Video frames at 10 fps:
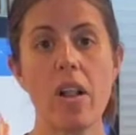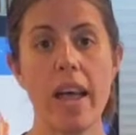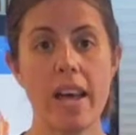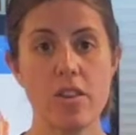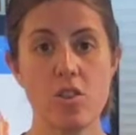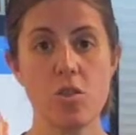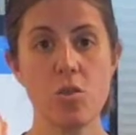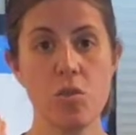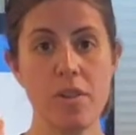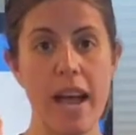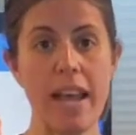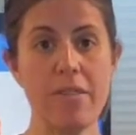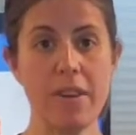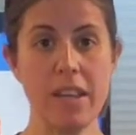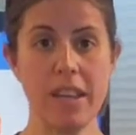all had to
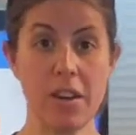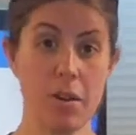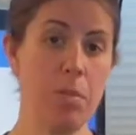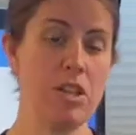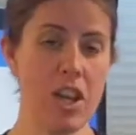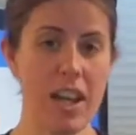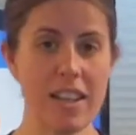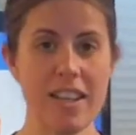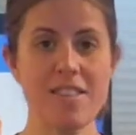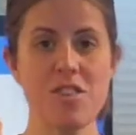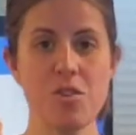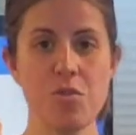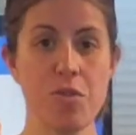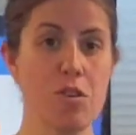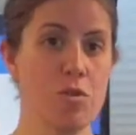dive in here in Michigan at least to
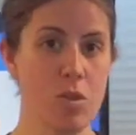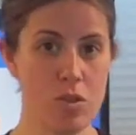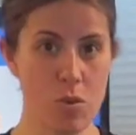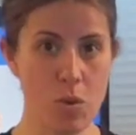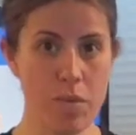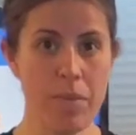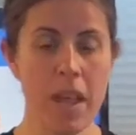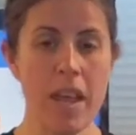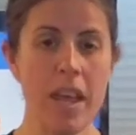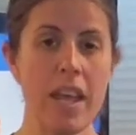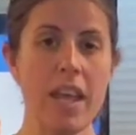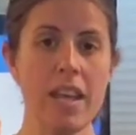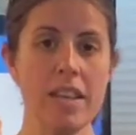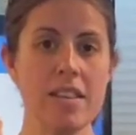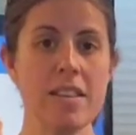virtual school.
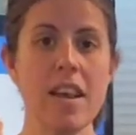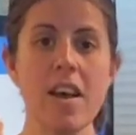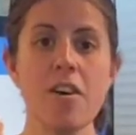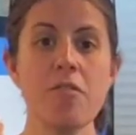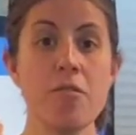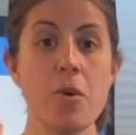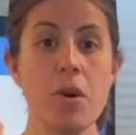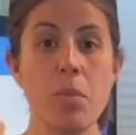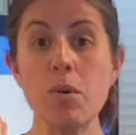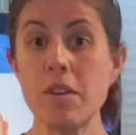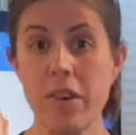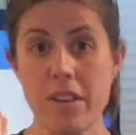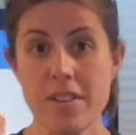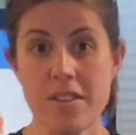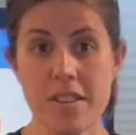And for most of
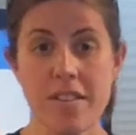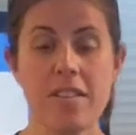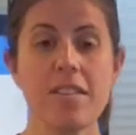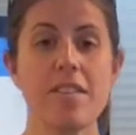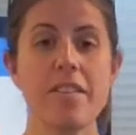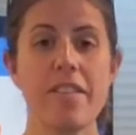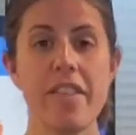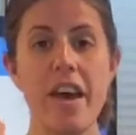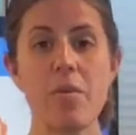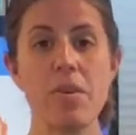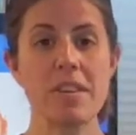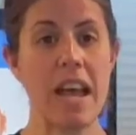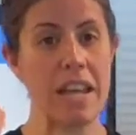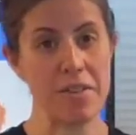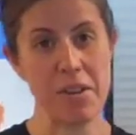us, that was
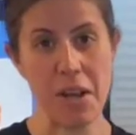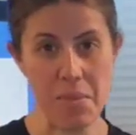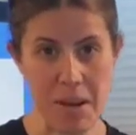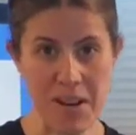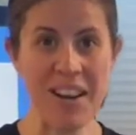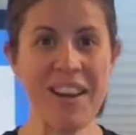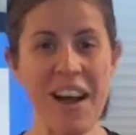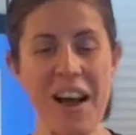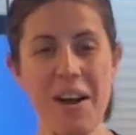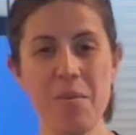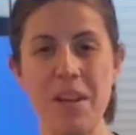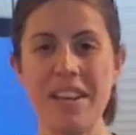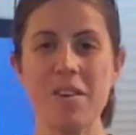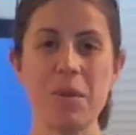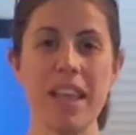kind of a nightmare. We
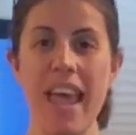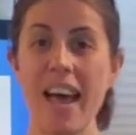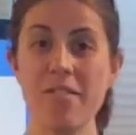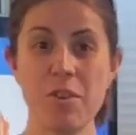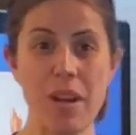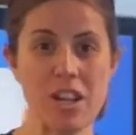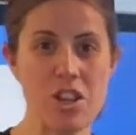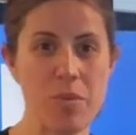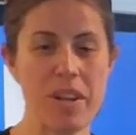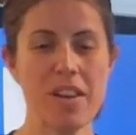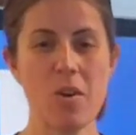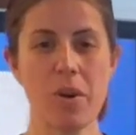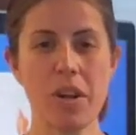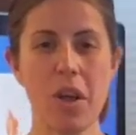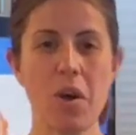didn't really have direction. We didn't know
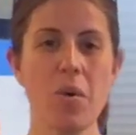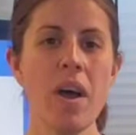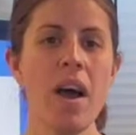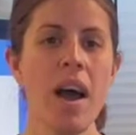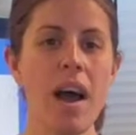where to go.